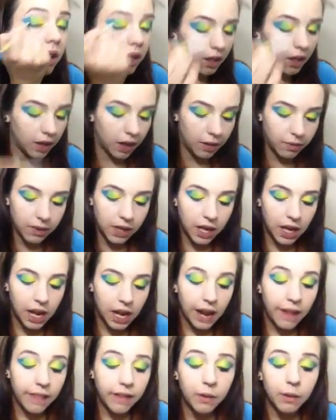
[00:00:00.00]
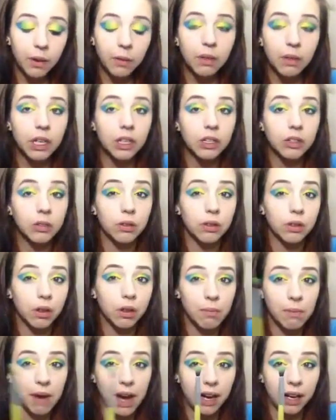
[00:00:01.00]
Okay, and then what I'm going to do is go
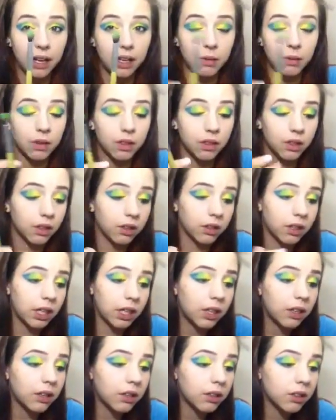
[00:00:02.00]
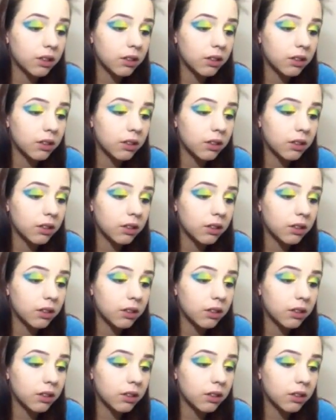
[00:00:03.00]
back in with the green